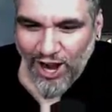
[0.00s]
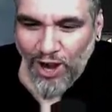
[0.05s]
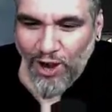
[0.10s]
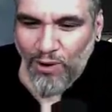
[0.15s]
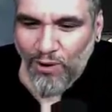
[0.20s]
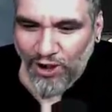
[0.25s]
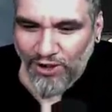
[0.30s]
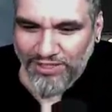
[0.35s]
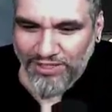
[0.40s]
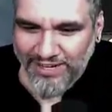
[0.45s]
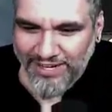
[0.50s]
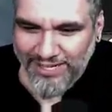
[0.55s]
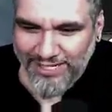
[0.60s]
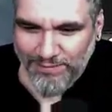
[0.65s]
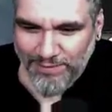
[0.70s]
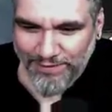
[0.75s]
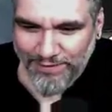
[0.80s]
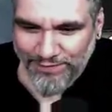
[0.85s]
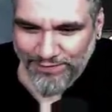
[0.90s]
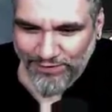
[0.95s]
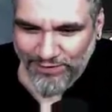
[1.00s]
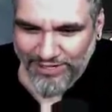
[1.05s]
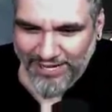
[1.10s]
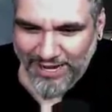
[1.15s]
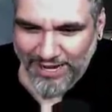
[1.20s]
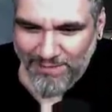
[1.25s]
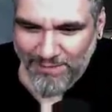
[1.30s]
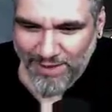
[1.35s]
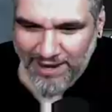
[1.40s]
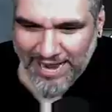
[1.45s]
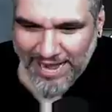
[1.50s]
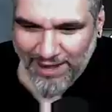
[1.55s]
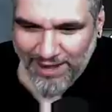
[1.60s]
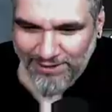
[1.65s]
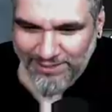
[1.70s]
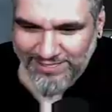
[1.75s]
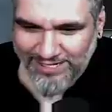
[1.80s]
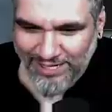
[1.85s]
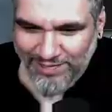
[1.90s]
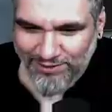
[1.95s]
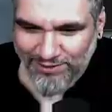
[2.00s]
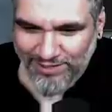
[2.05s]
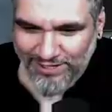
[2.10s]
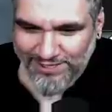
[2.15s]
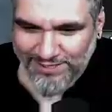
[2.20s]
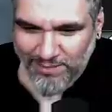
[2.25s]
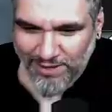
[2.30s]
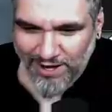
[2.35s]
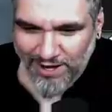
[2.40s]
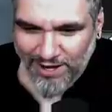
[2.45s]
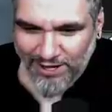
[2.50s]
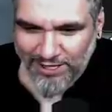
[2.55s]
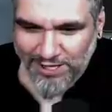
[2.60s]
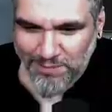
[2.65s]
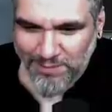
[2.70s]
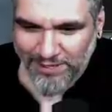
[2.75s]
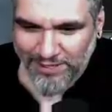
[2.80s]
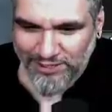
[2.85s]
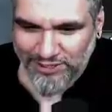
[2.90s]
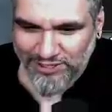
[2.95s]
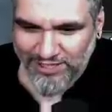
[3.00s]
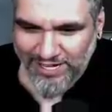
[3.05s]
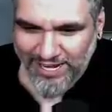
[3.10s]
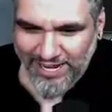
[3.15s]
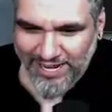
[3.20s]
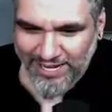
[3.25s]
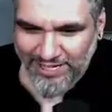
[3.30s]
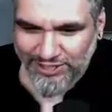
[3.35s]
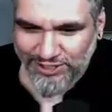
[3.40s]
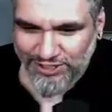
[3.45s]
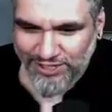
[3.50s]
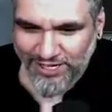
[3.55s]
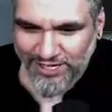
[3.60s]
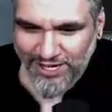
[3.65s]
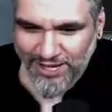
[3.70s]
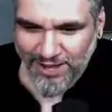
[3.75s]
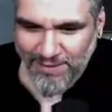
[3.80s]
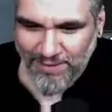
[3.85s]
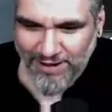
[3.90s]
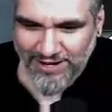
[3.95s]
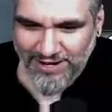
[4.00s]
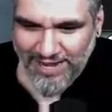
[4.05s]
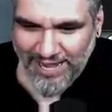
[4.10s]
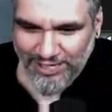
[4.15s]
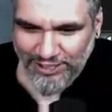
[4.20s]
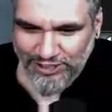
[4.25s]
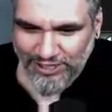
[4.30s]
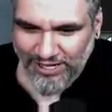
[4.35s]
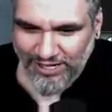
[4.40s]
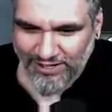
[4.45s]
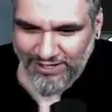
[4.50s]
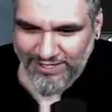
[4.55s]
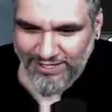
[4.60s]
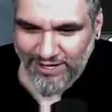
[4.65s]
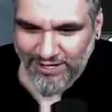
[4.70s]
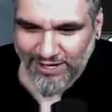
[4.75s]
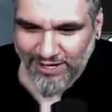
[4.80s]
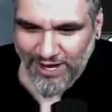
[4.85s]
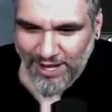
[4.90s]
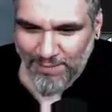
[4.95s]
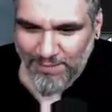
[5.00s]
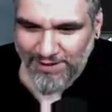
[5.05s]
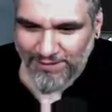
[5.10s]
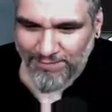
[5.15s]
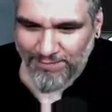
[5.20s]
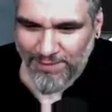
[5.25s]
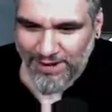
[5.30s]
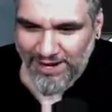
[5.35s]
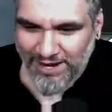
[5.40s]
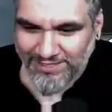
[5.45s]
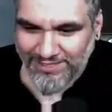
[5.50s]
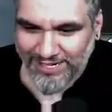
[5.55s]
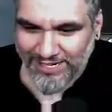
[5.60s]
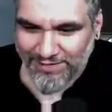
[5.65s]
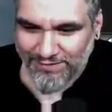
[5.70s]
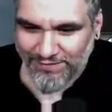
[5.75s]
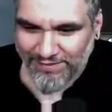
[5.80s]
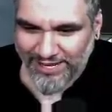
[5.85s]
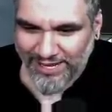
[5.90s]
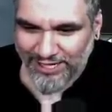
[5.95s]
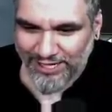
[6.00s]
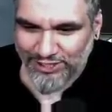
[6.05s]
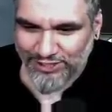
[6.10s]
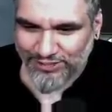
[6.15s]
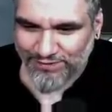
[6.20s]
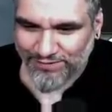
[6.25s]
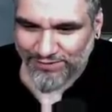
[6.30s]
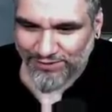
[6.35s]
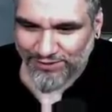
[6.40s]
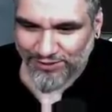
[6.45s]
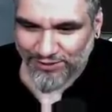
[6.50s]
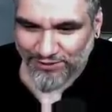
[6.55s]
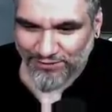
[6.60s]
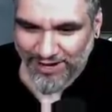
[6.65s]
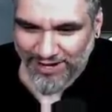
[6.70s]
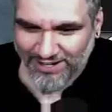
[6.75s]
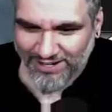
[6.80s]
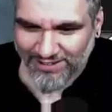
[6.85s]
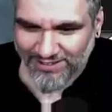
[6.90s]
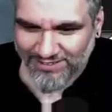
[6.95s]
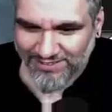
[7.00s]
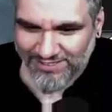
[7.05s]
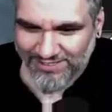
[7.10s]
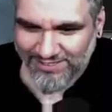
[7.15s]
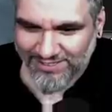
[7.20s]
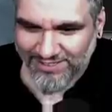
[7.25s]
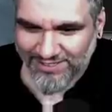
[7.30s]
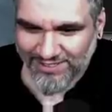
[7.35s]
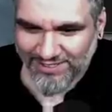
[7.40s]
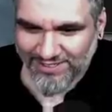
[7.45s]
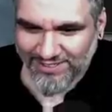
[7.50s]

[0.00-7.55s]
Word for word: Oh, all they need is my full name, my house address, my occupation and age, my nationality, a copy of my identification for their records.